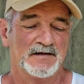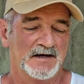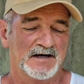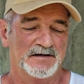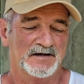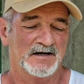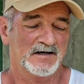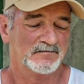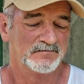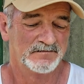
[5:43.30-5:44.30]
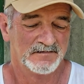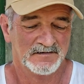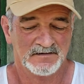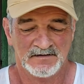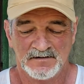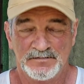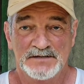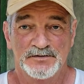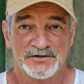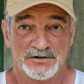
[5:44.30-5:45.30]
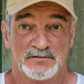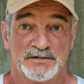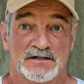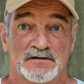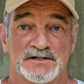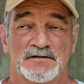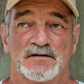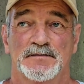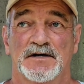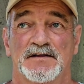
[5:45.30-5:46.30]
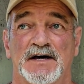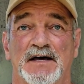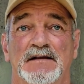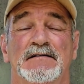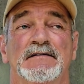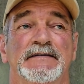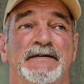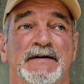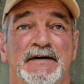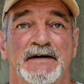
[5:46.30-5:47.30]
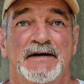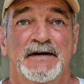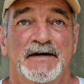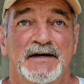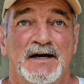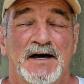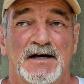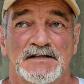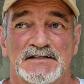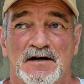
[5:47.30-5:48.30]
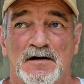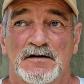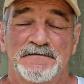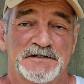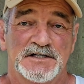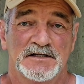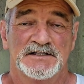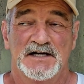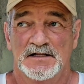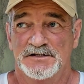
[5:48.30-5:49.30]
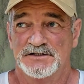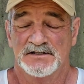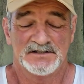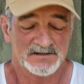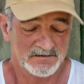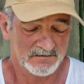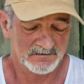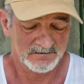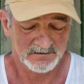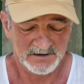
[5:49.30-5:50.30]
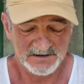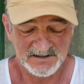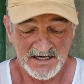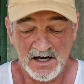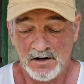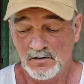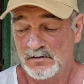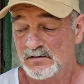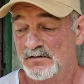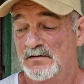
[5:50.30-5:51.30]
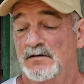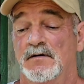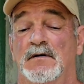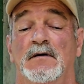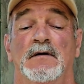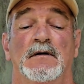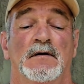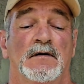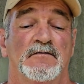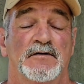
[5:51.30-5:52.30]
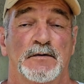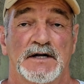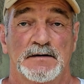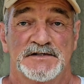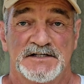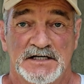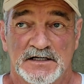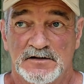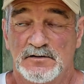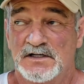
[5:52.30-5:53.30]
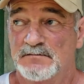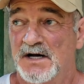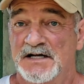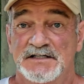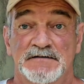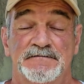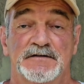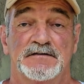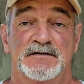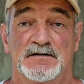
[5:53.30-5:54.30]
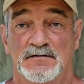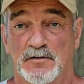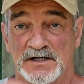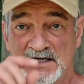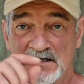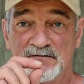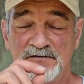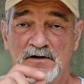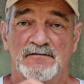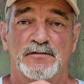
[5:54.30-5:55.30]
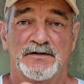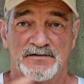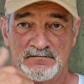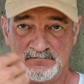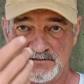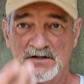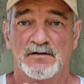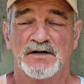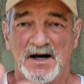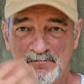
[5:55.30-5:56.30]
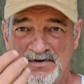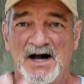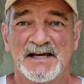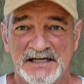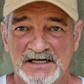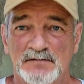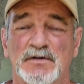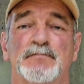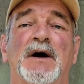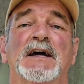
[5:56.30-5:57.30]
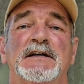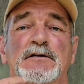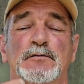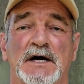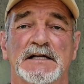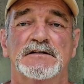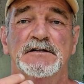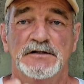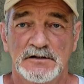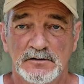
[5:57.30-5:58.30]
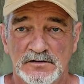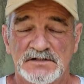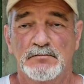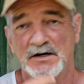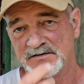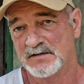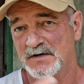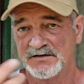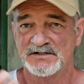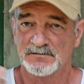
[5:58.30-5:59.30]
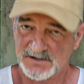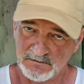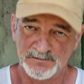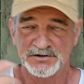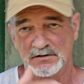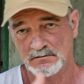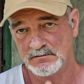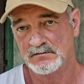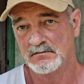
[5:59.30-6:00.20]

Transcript: And people should be concerned about that, as artificial intelligence is now, from what I'm seeing, you can buy different, or get involved with, you know, not buying, but buying the right to use month-to-month subscription.